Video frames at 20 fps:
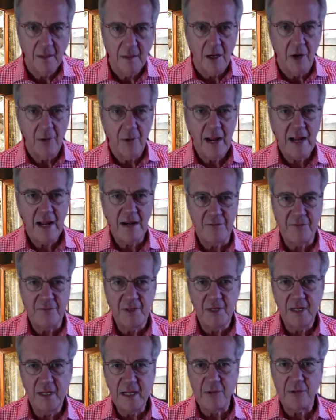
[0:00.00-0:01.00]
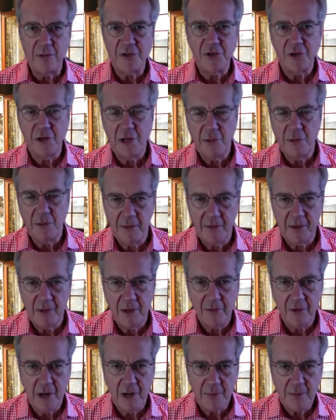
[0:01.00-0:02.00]
All right, Phil Leigh returning with
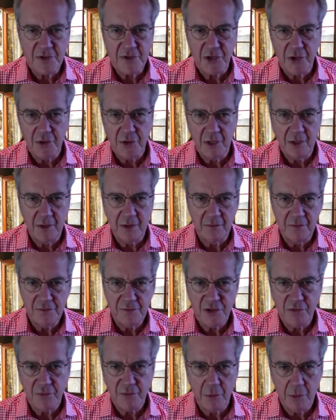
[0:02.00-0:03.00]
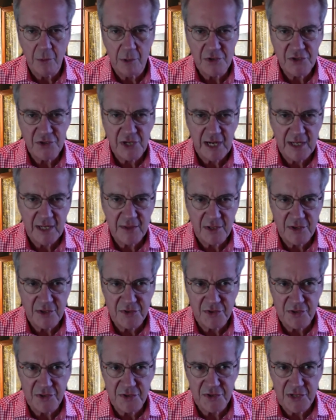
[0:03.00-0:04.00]
another episode of Civil War Chat.
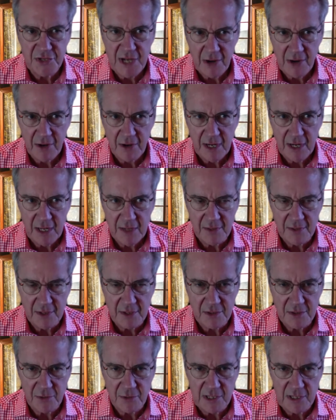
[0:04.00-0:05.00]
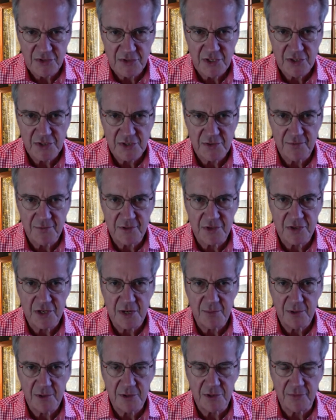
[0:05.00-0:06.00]
This is Saturday, the 26th of
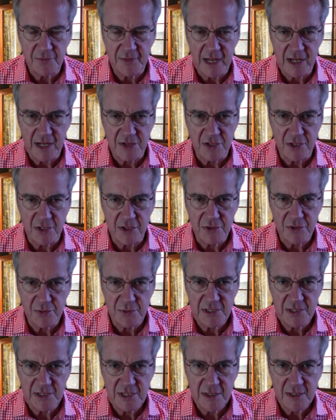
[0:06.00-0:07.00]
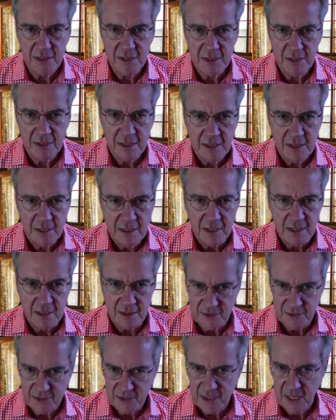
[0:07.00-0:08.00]
December, 2020.
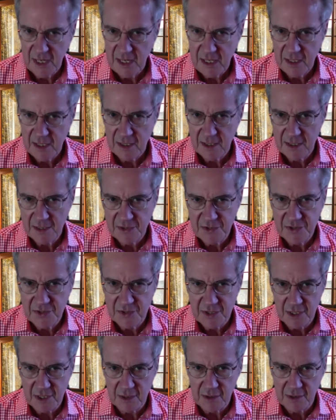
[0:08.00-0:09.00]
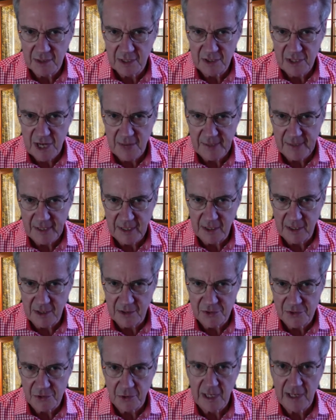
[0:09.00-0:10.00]
And today is uh, the topic
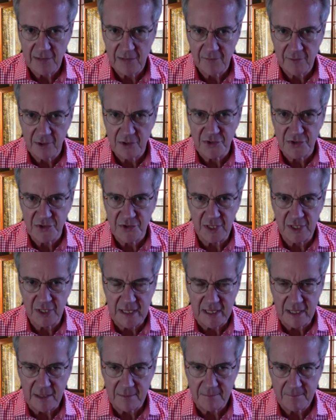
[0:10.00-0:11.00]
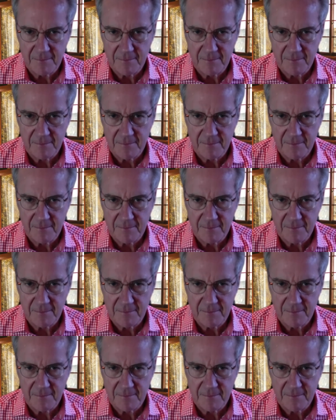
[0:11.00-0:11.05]
is Grant versus Lee.